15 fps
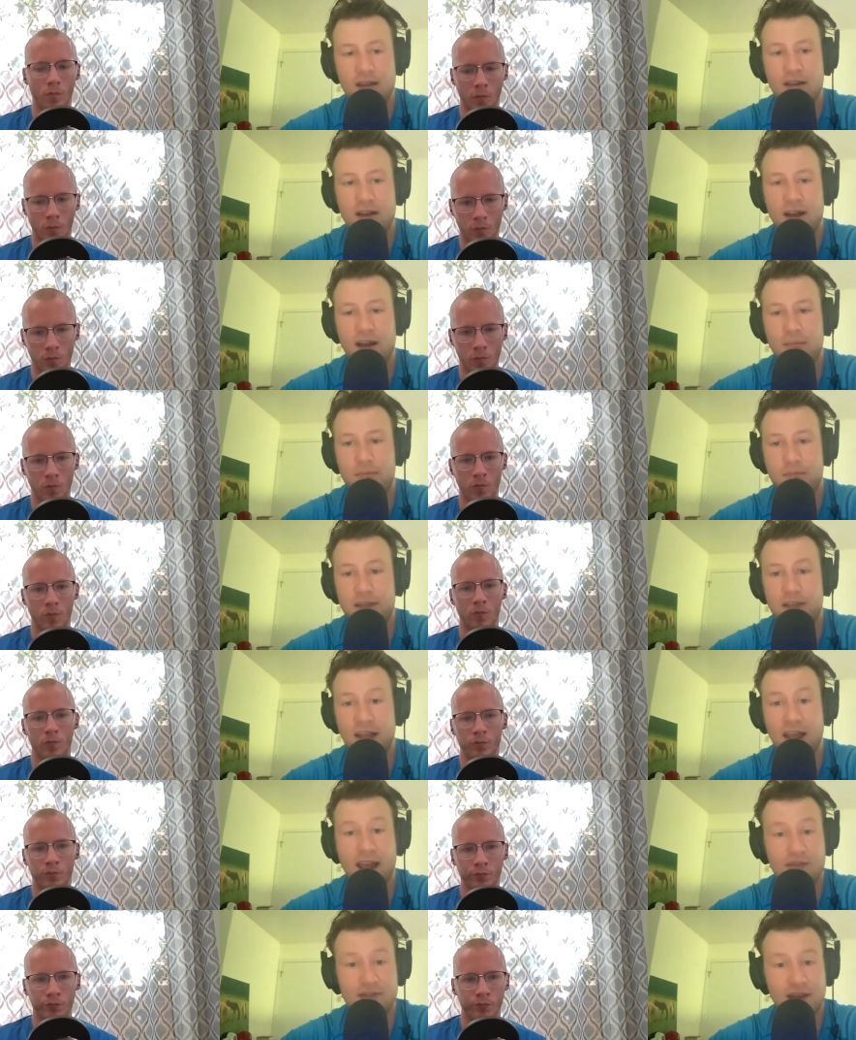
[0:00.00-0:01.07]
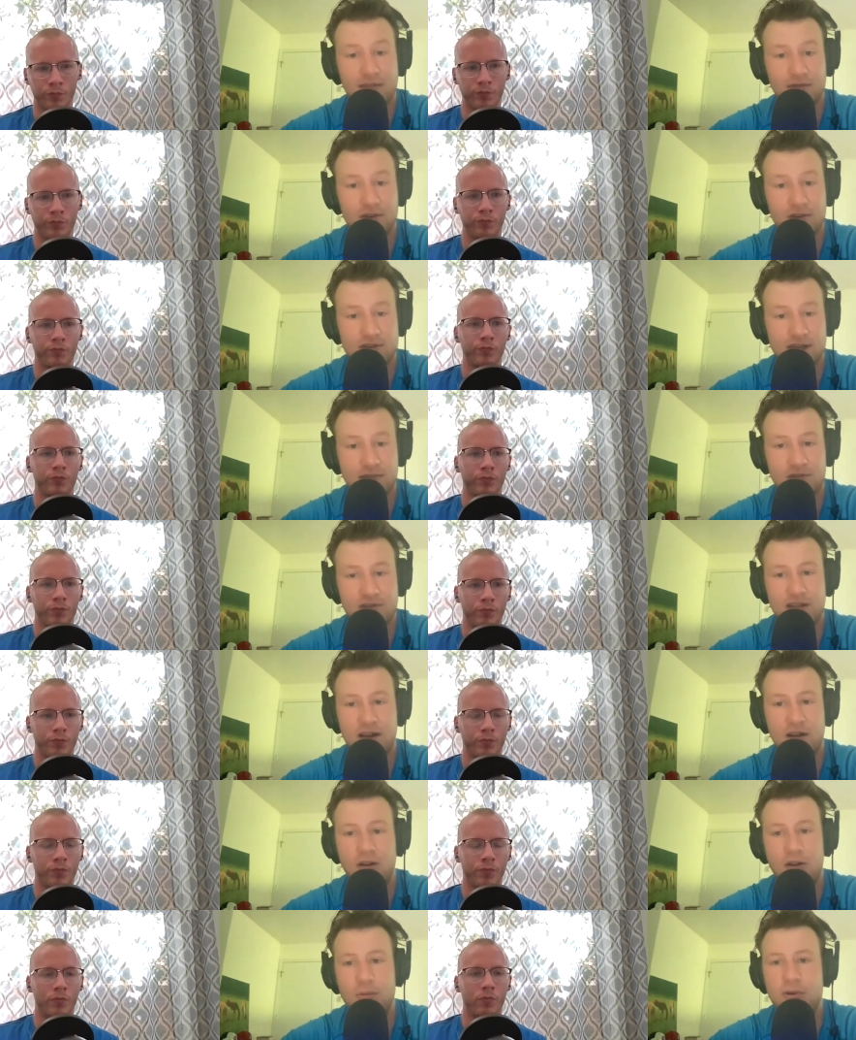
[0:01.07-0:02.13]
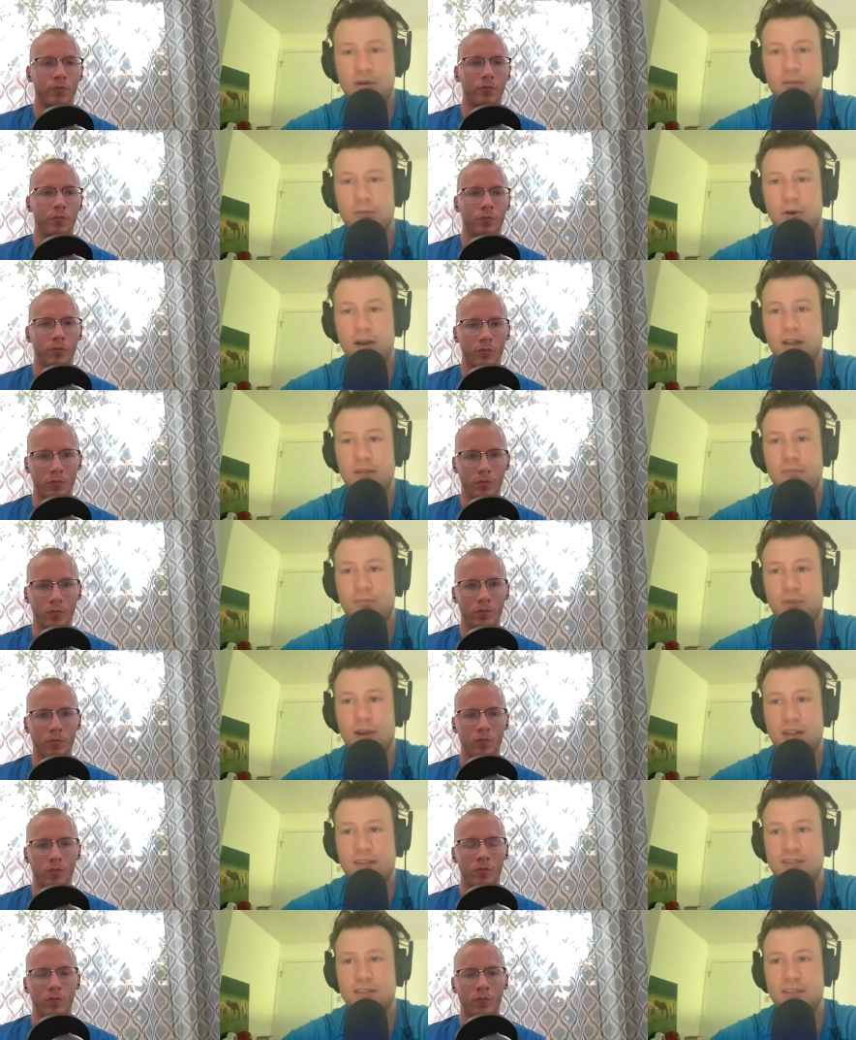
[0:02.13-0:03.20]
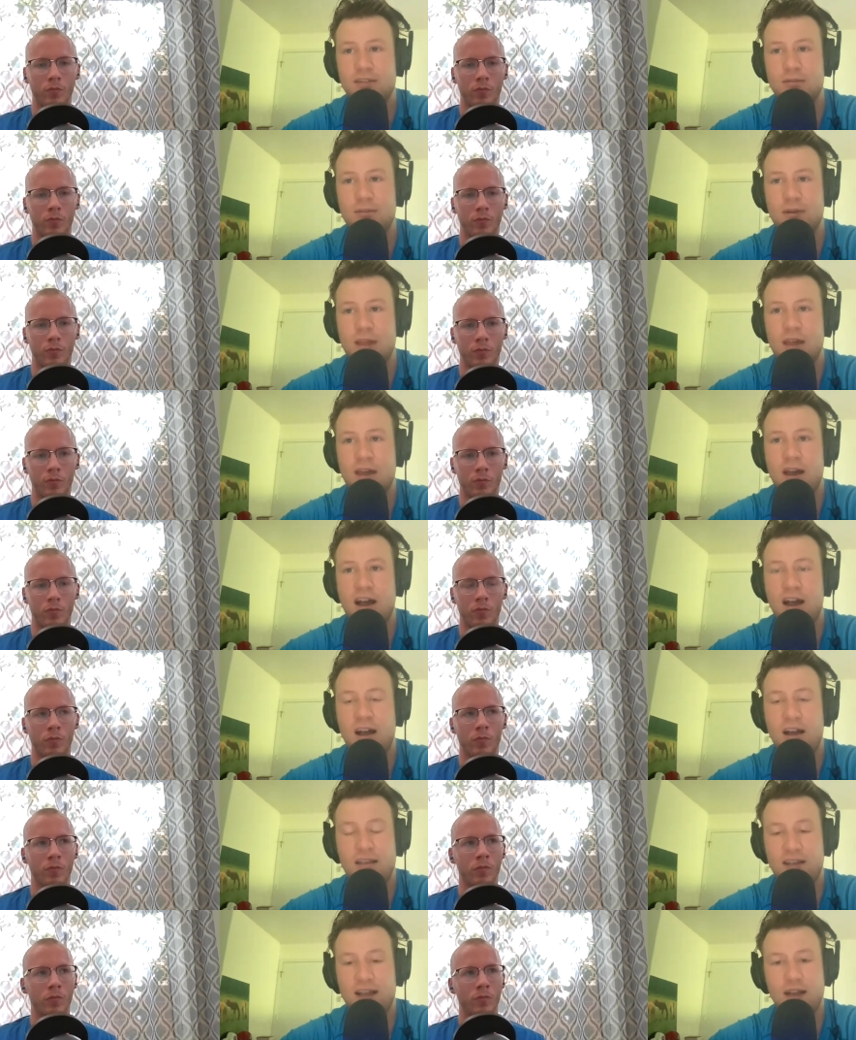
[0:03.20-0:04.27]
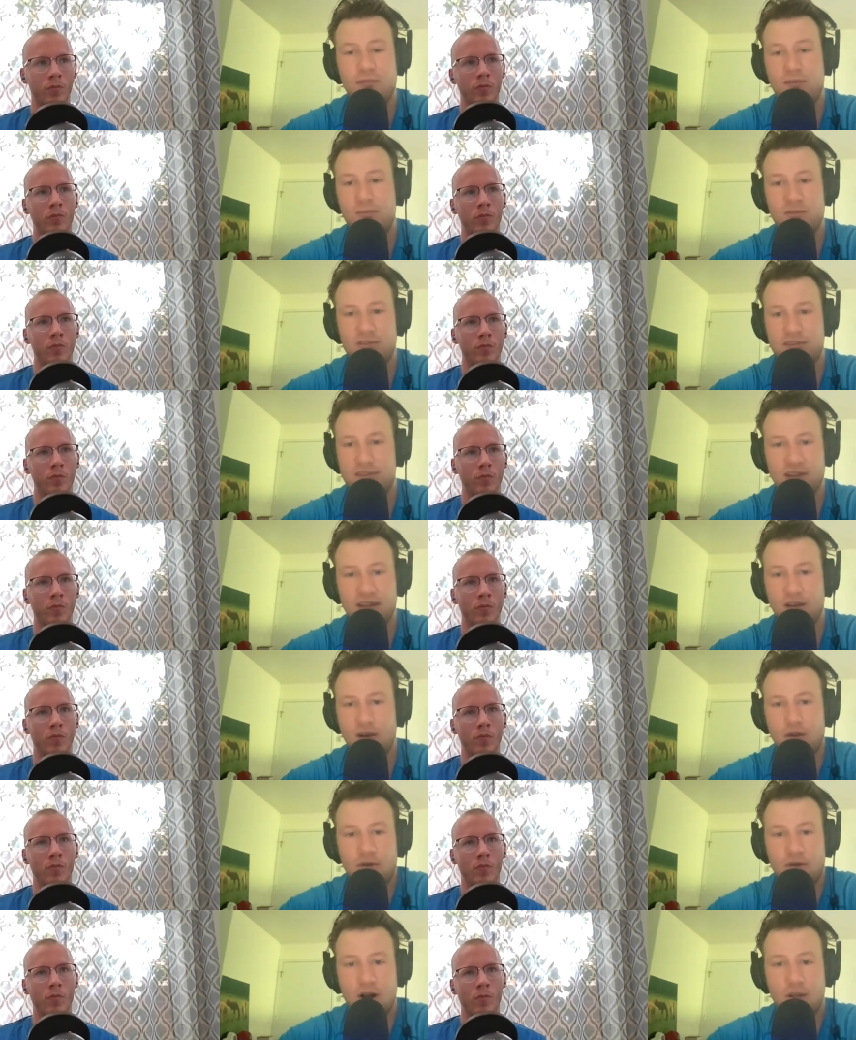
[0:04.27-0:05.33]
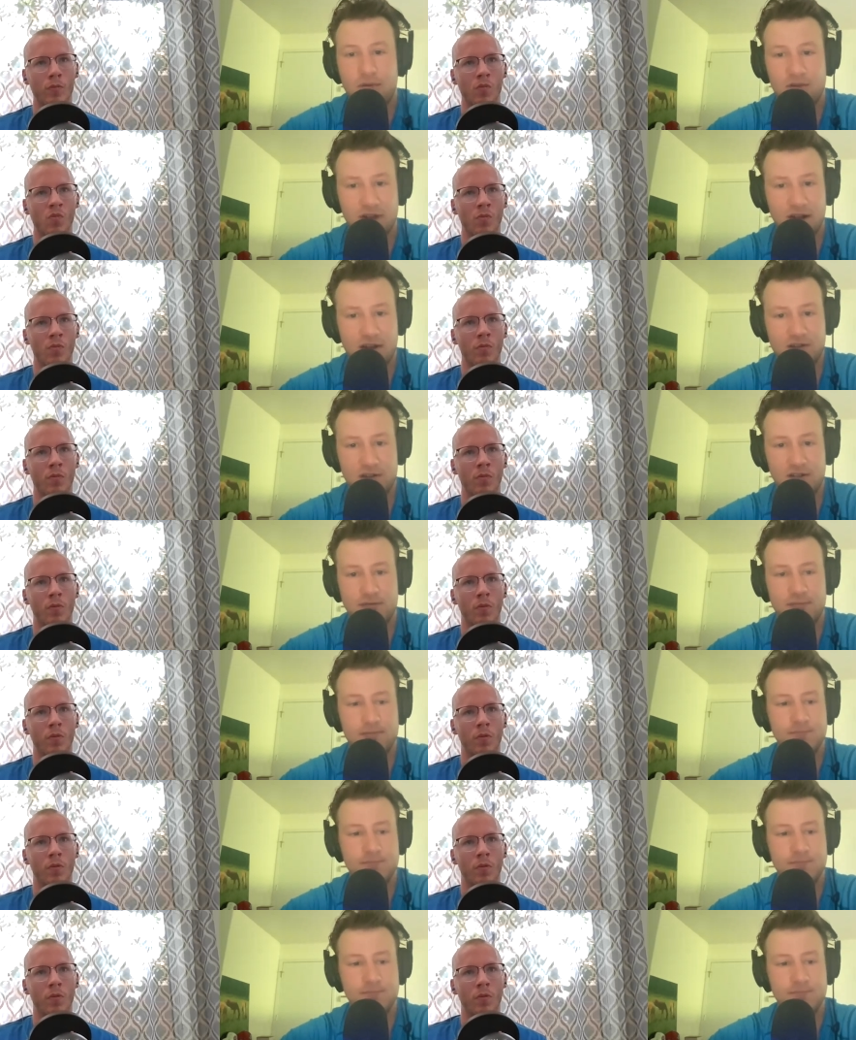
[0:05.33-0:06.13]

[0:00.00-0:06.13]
Speaker 1: Uh, being at that first game for Chet Holmgren, what impressed you uh, aside from just the overall production?